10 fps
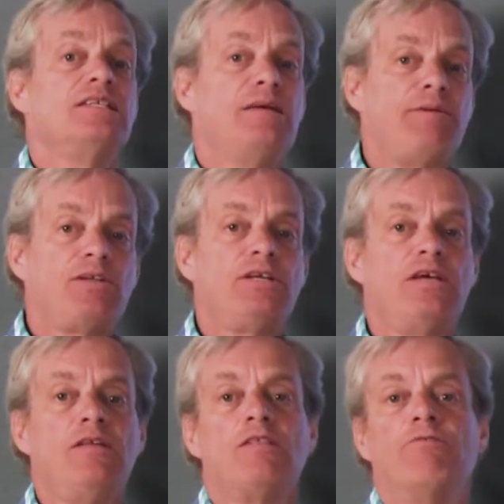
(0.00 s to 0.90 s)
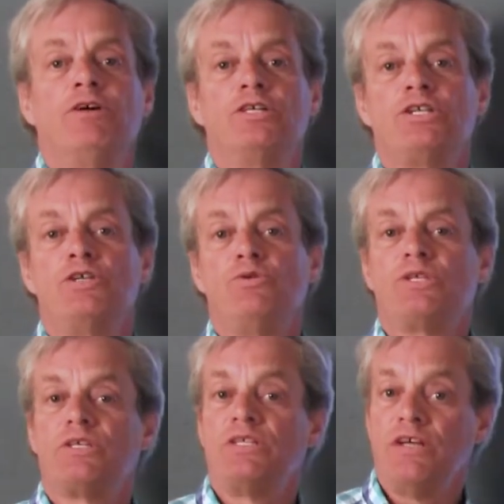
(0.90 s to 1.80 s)
Typically, the function
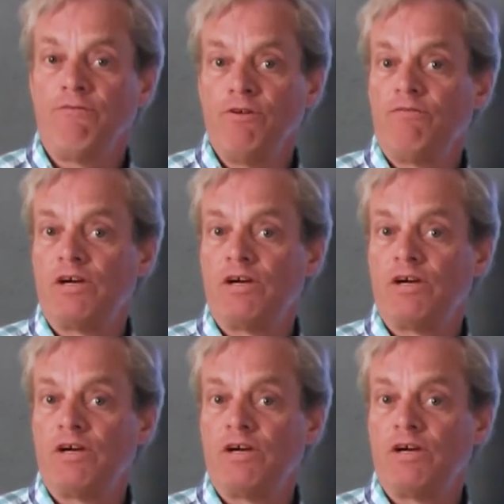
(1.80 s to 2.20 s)
uses different